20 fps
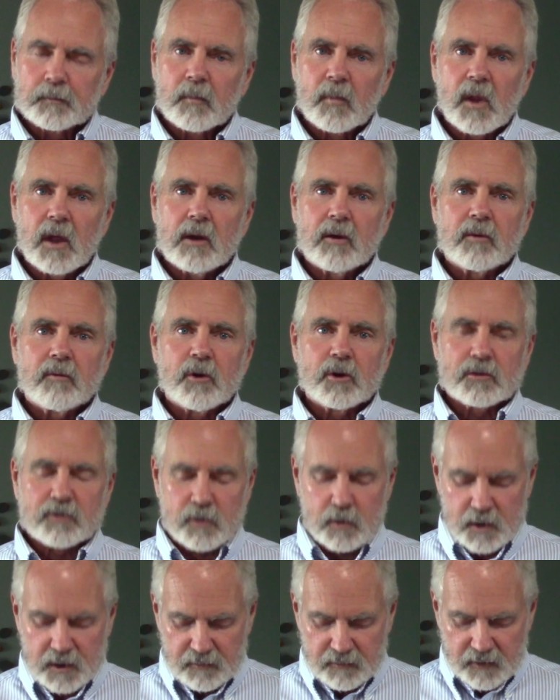Then in verse
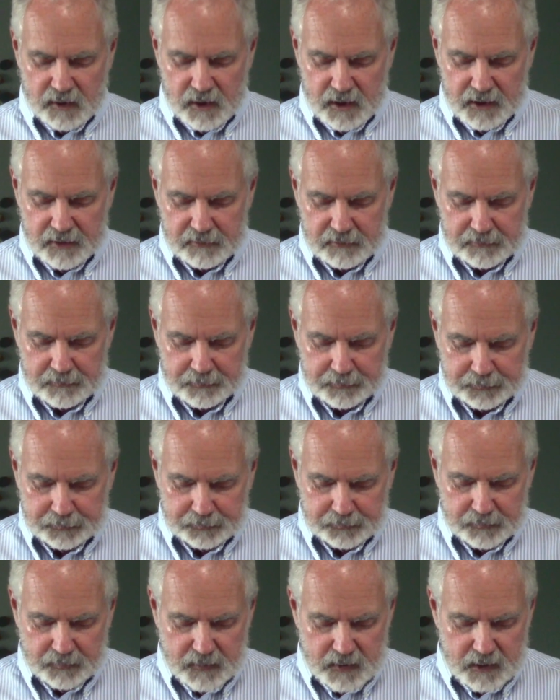25,
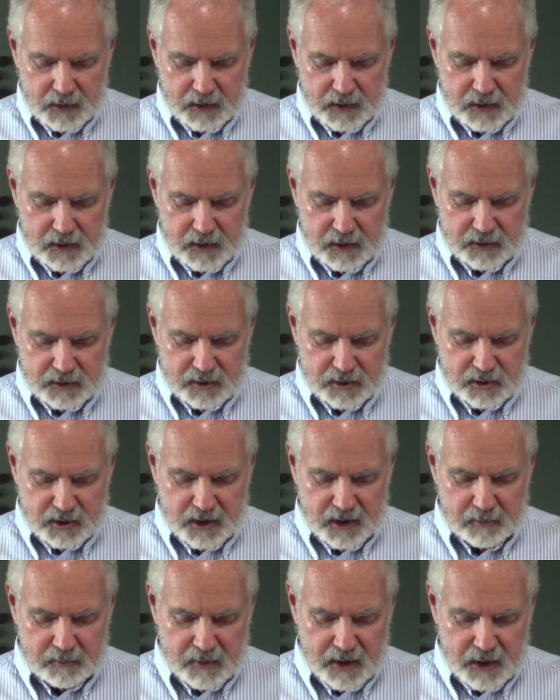in the
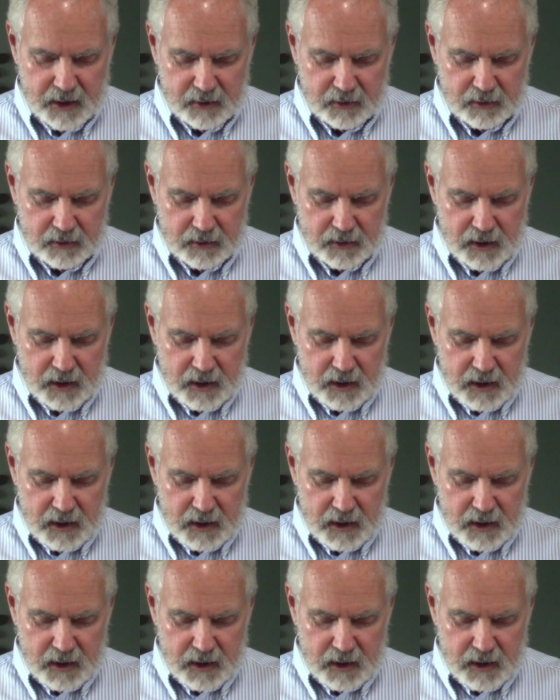same manner,